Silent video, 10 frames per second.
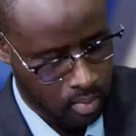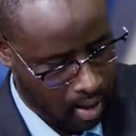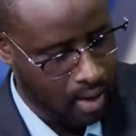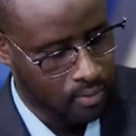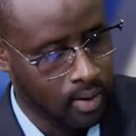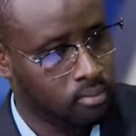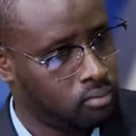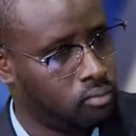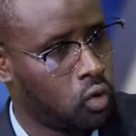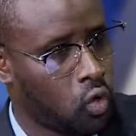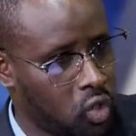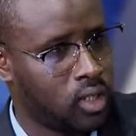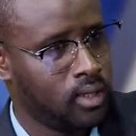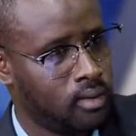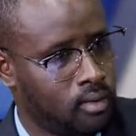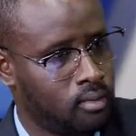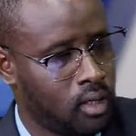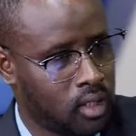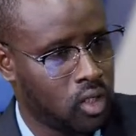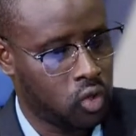having rossing
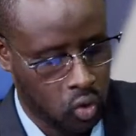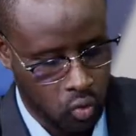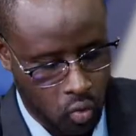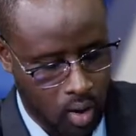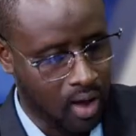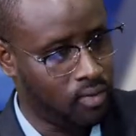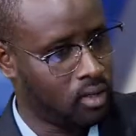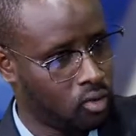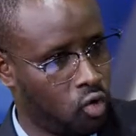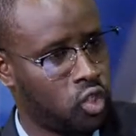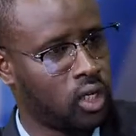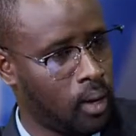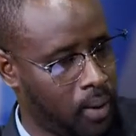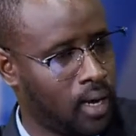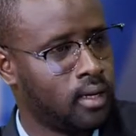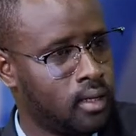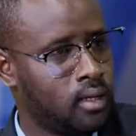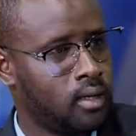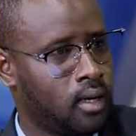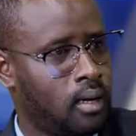a census or skipping,
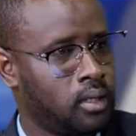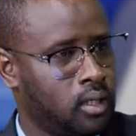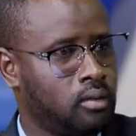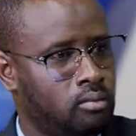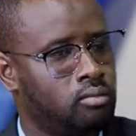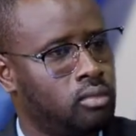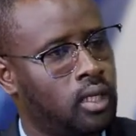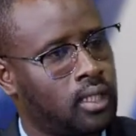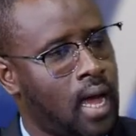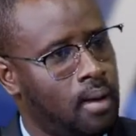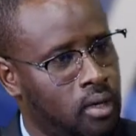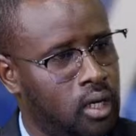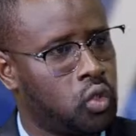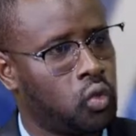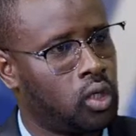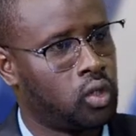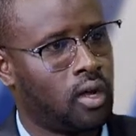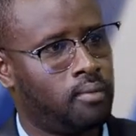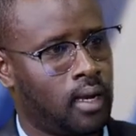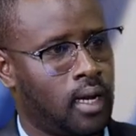I mean, the time it should
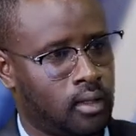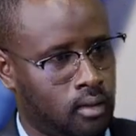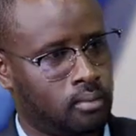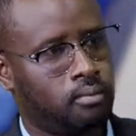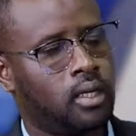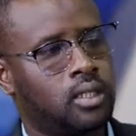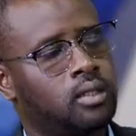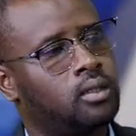have been held, please.